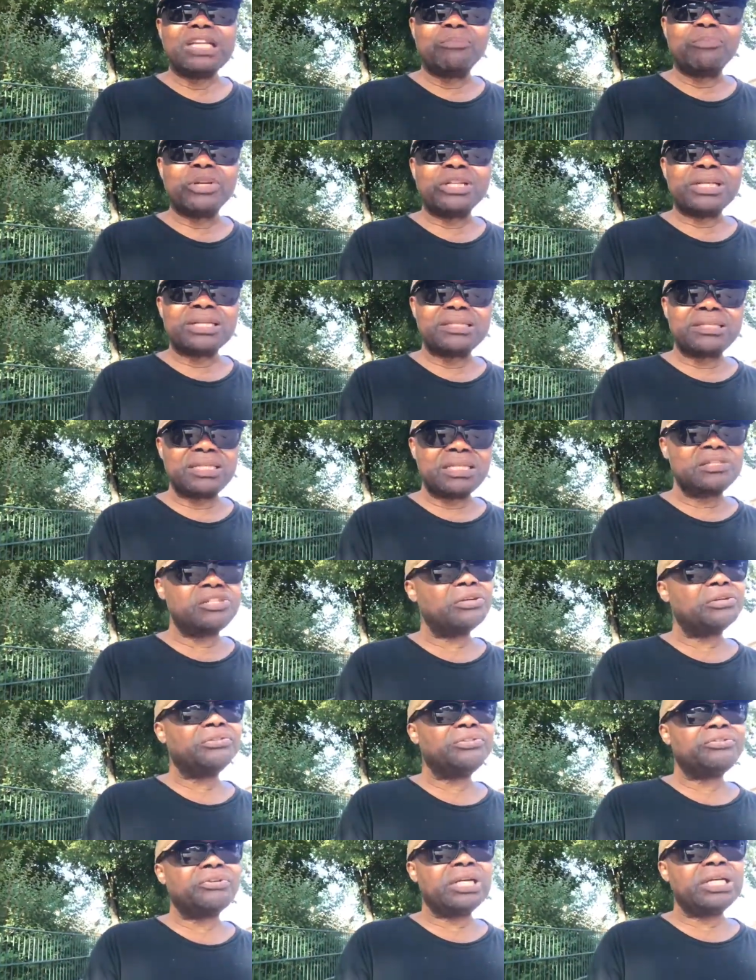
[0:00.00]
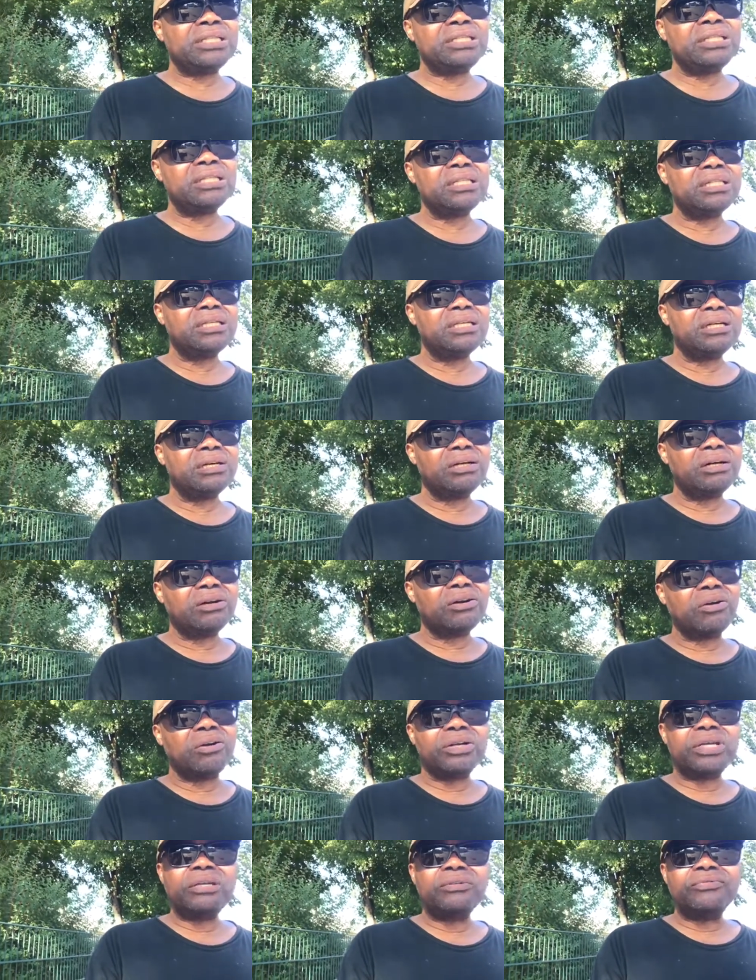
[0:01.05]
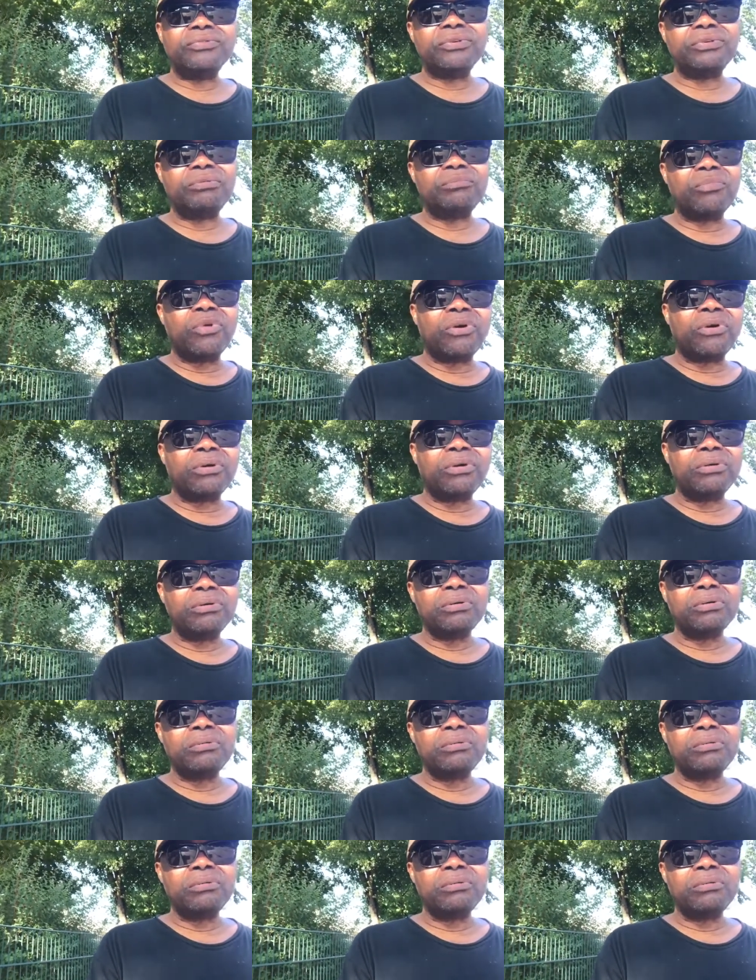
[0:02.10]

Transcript: more than 600 or even more